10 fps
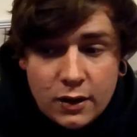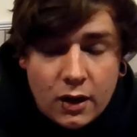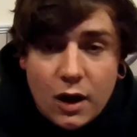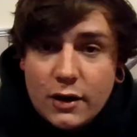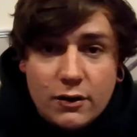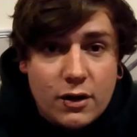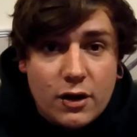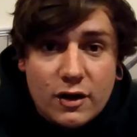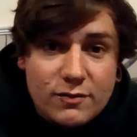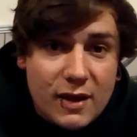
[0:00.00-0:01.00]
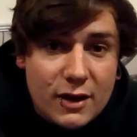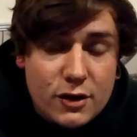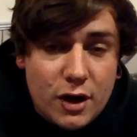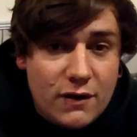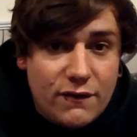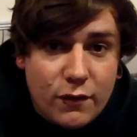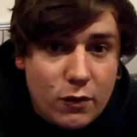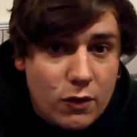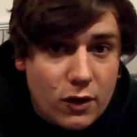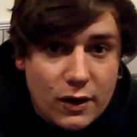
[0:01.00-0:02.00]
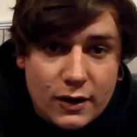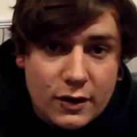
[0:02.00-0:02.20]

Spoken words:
I don't know, guys, make a knife or